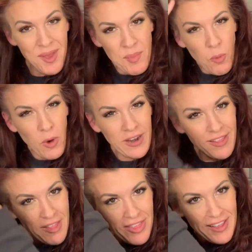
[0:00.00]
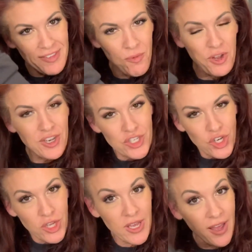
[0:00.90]
But one of the things I wanted to show
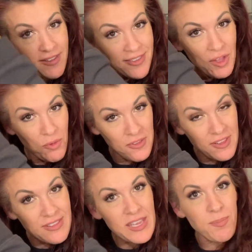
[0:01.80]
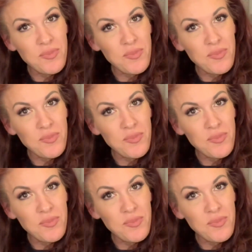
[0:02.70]
you guys that was a tip